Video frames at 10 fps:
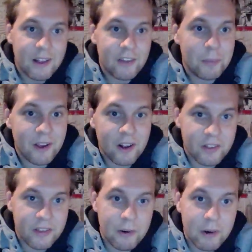Let's be
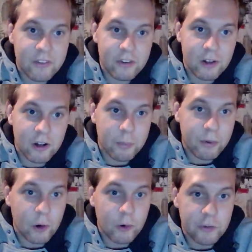honest, there is a lot
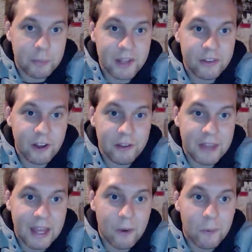of progress being
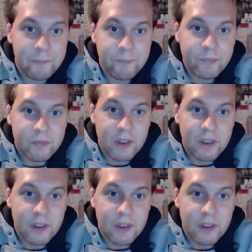done now.